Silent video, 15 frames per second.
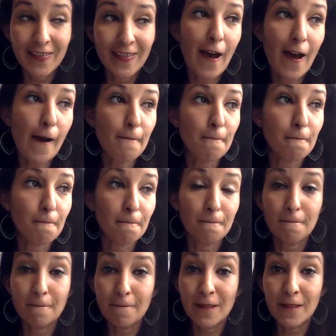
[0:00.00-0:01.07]
um,
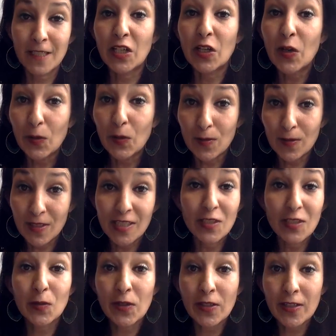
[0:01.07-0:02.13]
to go, to
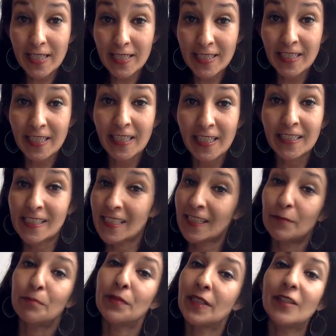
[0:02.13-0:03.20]
do their destiny, to
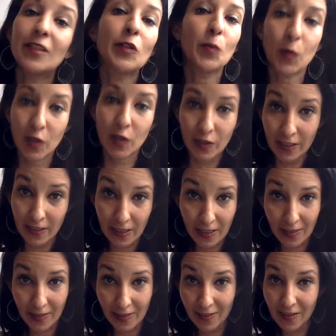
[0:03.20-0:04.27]
complete the work that
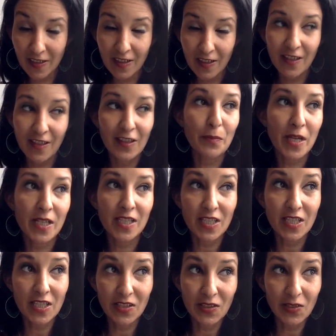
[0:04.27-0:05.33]
they're, they're meant
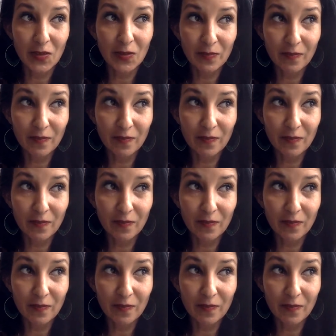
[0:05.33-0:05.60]
to do.